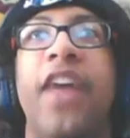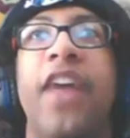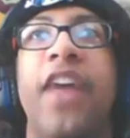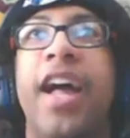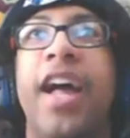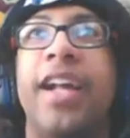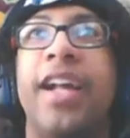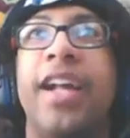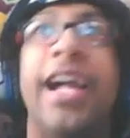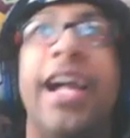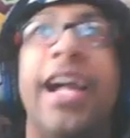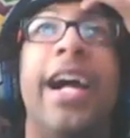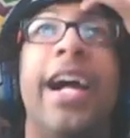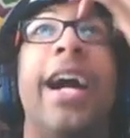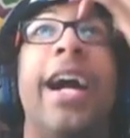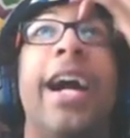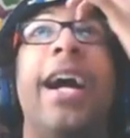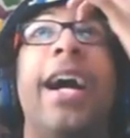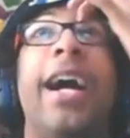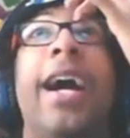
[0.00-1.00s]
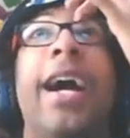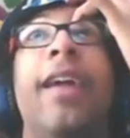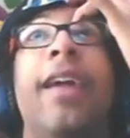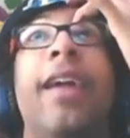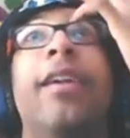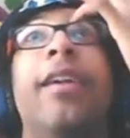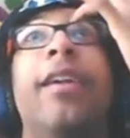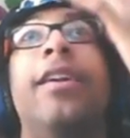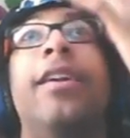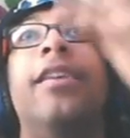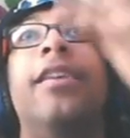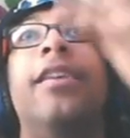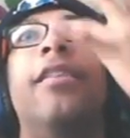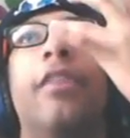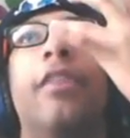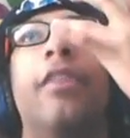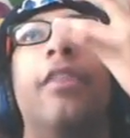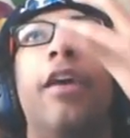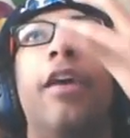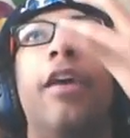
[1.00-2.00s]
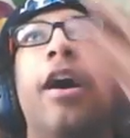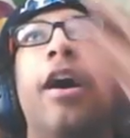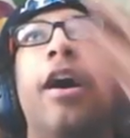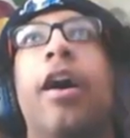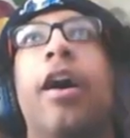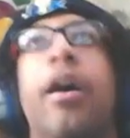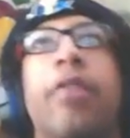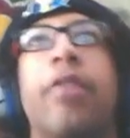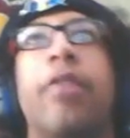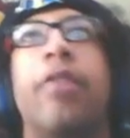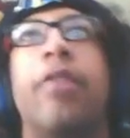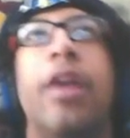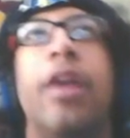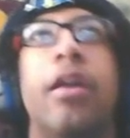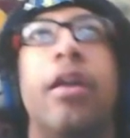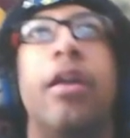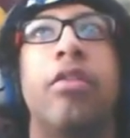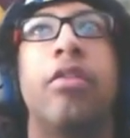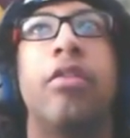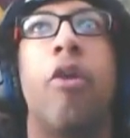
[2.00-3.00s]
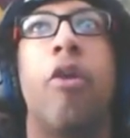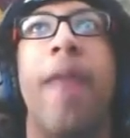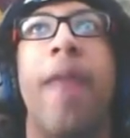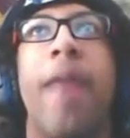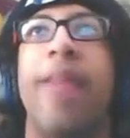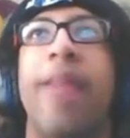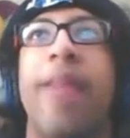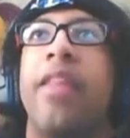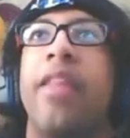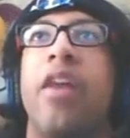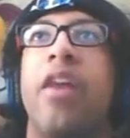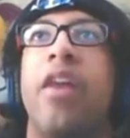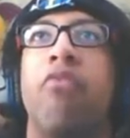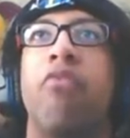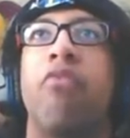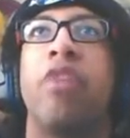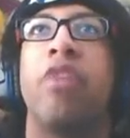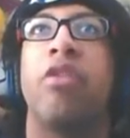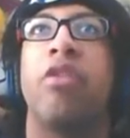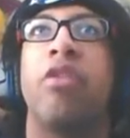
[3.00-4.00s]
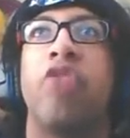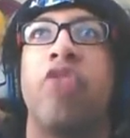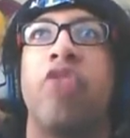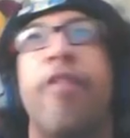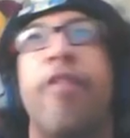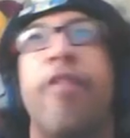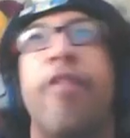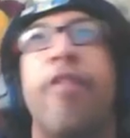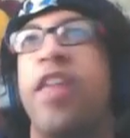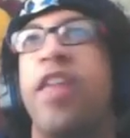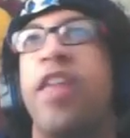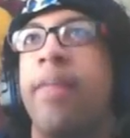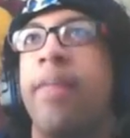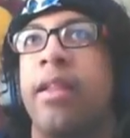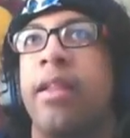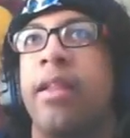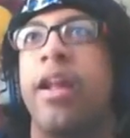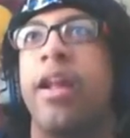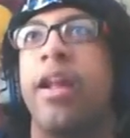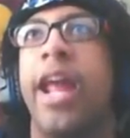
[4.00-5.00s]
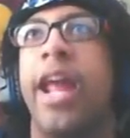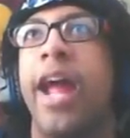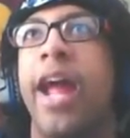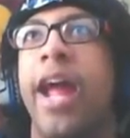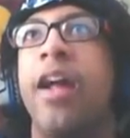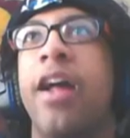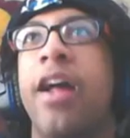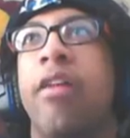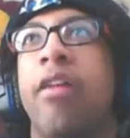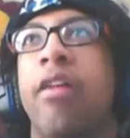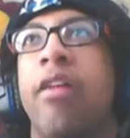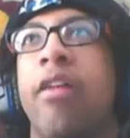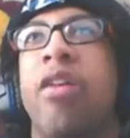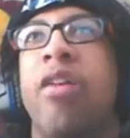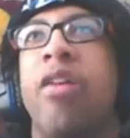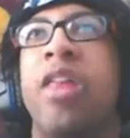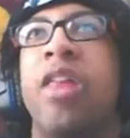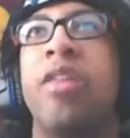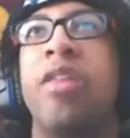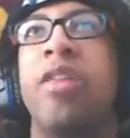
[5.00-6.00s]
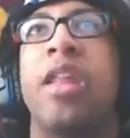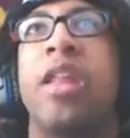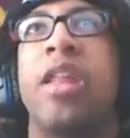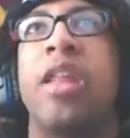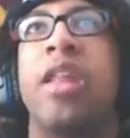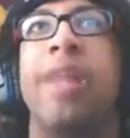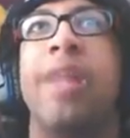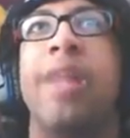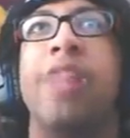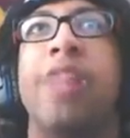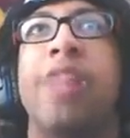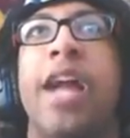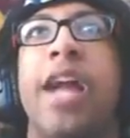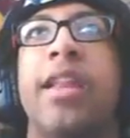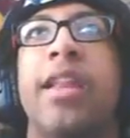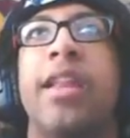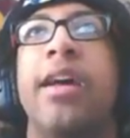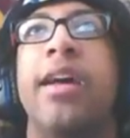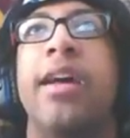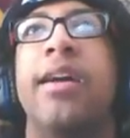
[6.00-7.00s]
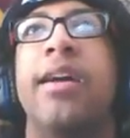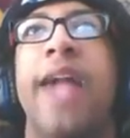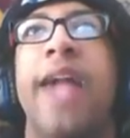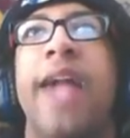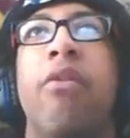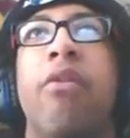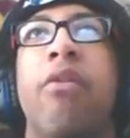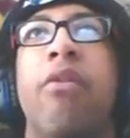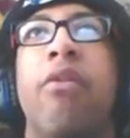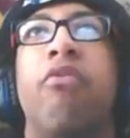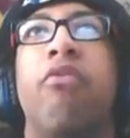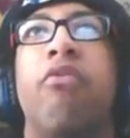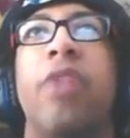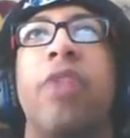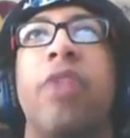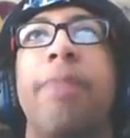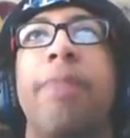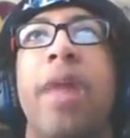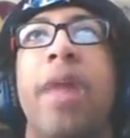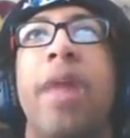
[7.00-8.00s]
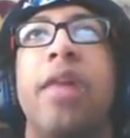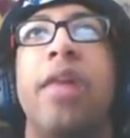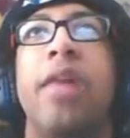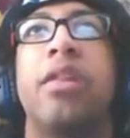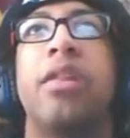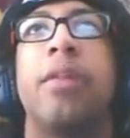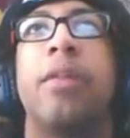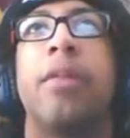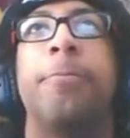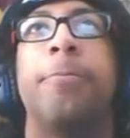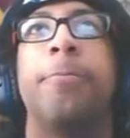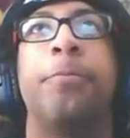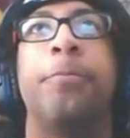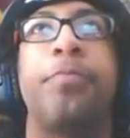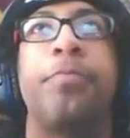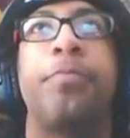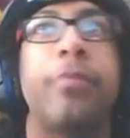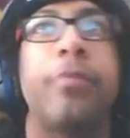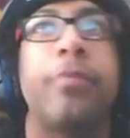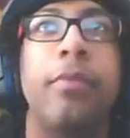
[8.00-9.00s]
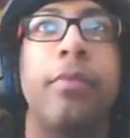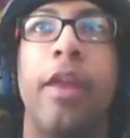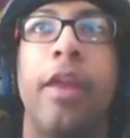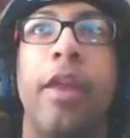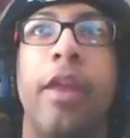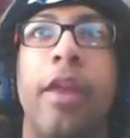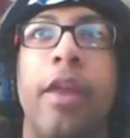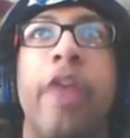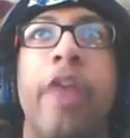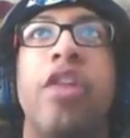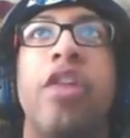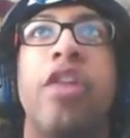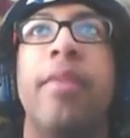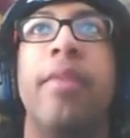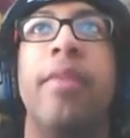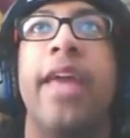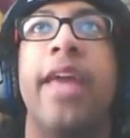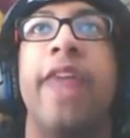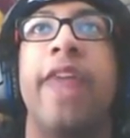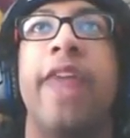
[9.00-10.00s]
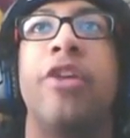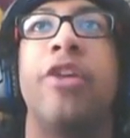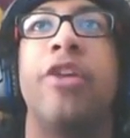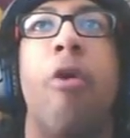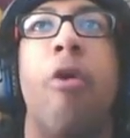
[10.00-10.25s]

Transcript: Ah! Okay, so apparently they're researching, and she, okay, yeah, she's she a test subject. everyone's was really pissed. And she began to go all